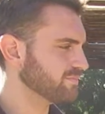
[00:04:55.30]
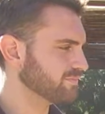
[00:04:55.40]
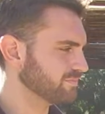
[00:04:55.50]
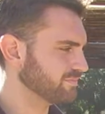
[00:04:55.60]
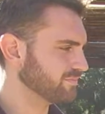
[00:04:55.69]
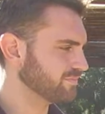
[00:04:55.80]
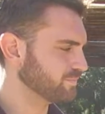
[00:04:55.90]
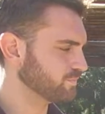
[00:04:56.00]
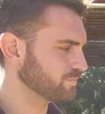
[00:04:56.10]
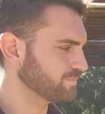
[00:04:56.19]

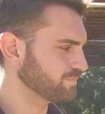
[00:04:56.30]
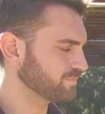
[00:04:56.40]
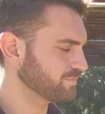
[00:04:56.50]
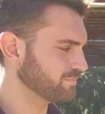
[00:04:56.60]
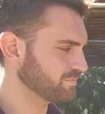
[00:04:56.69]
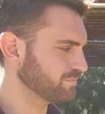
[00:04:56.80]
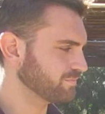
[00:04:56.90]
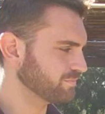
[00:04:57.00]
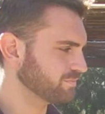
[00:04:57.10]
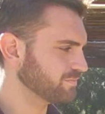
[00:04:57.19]

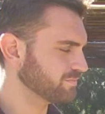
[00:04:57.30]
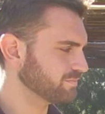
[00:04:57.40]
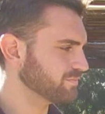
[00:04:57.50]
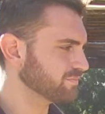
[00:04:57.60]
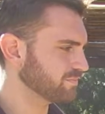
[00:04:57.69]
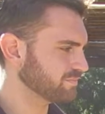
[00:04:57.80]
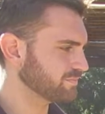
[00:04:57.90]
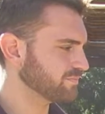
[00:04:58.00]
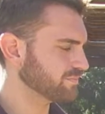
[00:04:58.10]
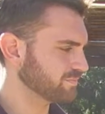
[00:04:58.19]

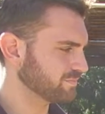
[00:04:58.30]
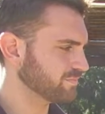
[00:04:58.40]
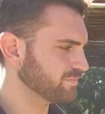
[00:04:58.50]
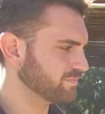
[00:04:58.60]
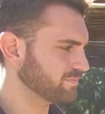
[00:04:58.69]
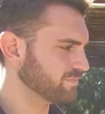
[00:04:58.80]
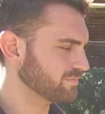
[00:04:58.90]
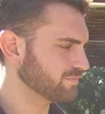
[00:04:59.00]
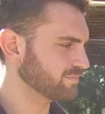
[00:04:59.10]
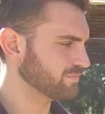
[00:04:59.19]

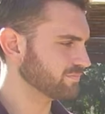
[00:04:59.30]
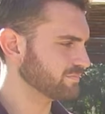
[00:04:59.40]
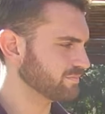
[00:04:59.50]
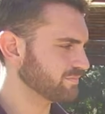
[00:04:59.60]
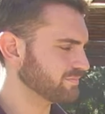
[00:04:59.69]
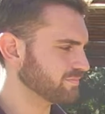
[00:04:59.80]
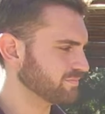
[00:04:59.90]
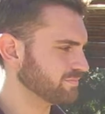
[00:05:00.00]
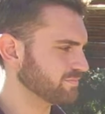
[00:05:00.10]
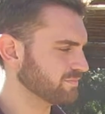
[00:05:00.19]

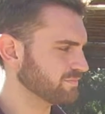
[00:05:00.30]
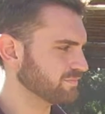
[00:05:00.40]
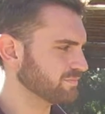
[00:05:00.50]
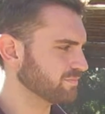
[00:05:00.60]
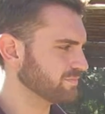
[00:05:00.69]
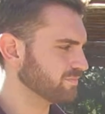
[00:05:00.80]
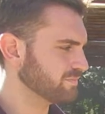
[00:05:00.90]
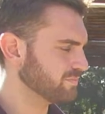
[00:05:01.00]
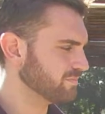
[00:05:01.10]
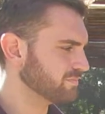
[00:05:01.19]

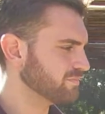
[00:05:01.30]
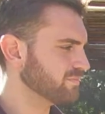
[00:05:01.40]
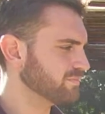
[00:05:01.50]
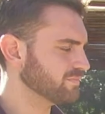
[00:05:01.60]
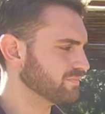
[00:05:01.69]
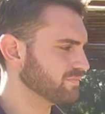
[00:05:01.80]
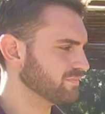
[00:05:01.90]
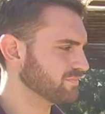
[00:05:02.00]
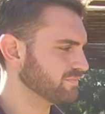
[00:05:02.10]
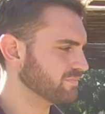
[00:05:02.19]

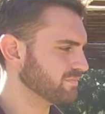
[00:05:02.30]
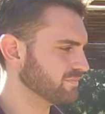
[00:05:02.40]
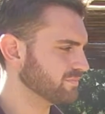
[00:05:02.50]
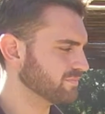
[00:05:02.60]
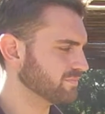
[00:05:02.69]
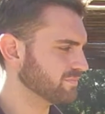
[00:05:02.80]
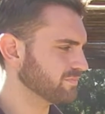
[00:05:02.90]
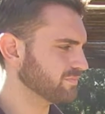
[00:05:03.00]
(silent)